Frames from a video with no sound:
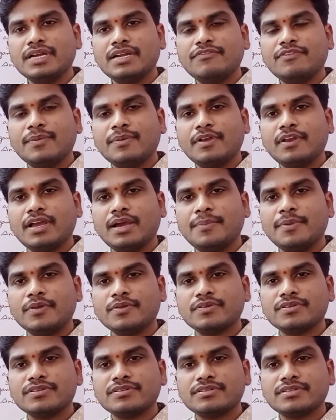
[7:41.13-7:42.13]
female
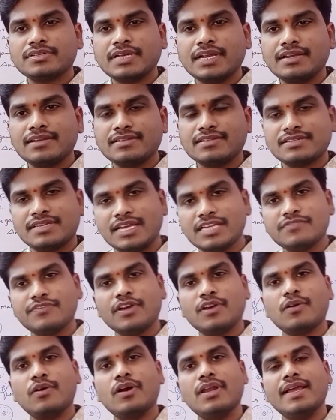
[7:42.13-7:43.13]
gametocyte stage we are
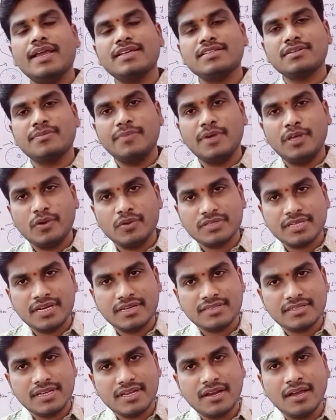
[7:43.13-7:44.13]
calling as a merozoites
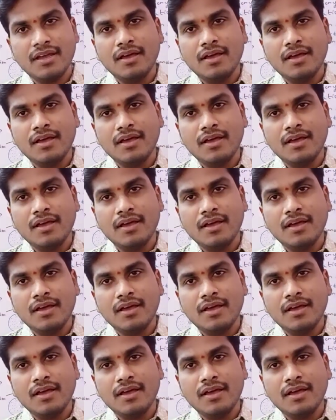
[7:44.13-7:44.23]
here.